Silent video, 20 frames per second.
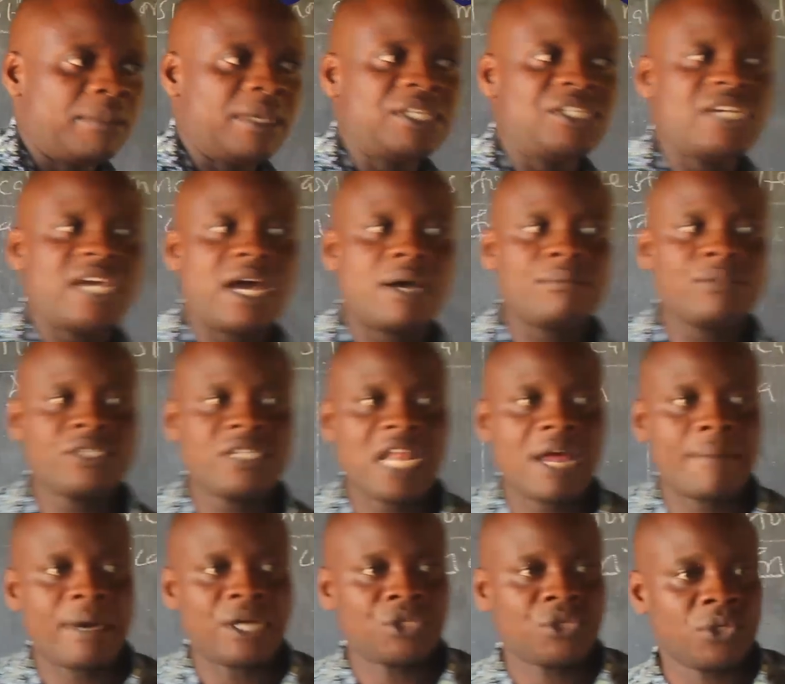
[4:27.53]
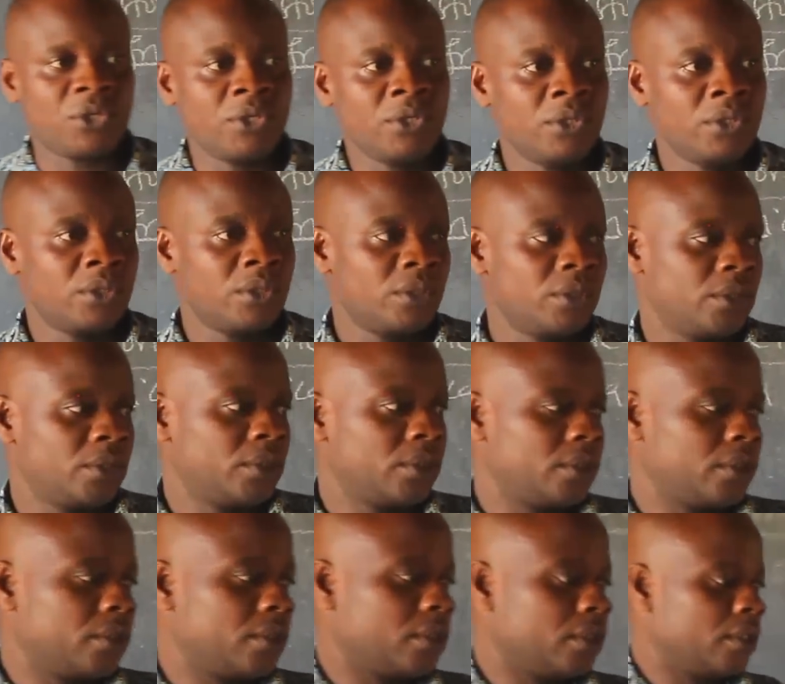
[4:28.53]
Museums. Number 2?
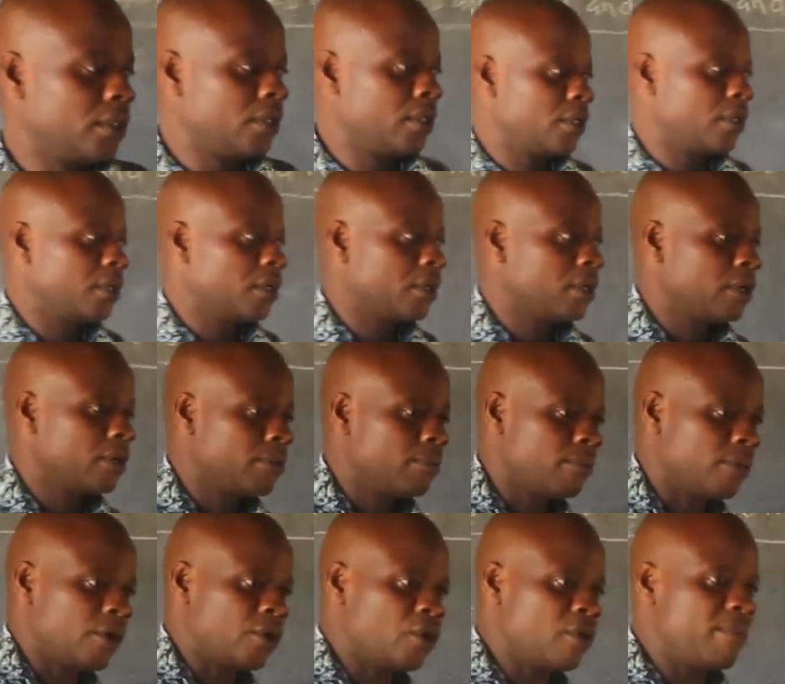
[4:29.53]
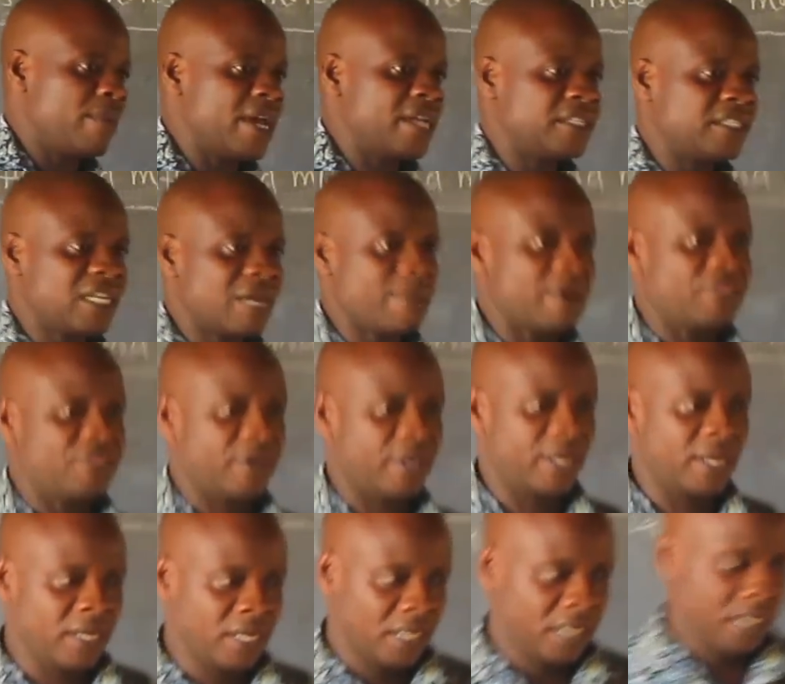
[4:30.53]
Monuments. Number
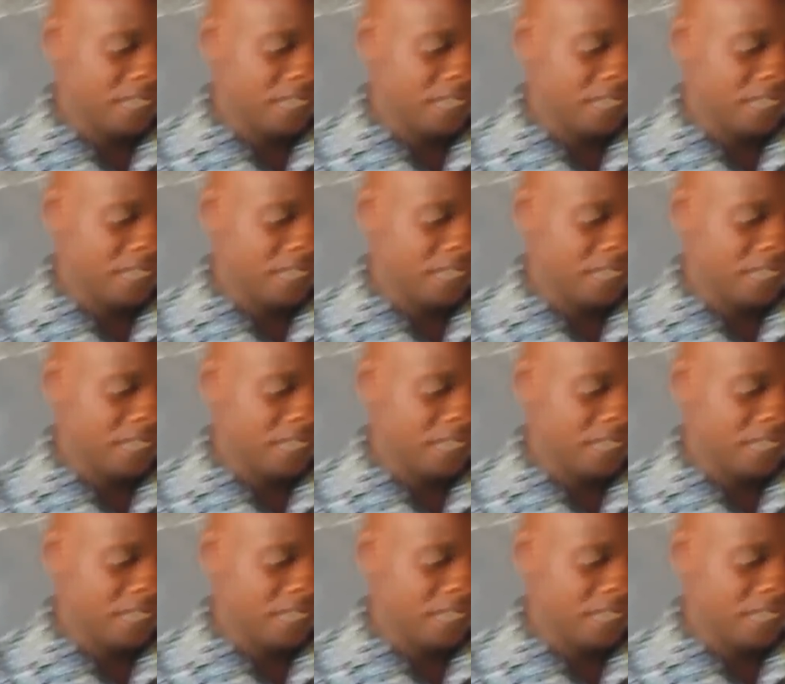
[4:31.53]
3?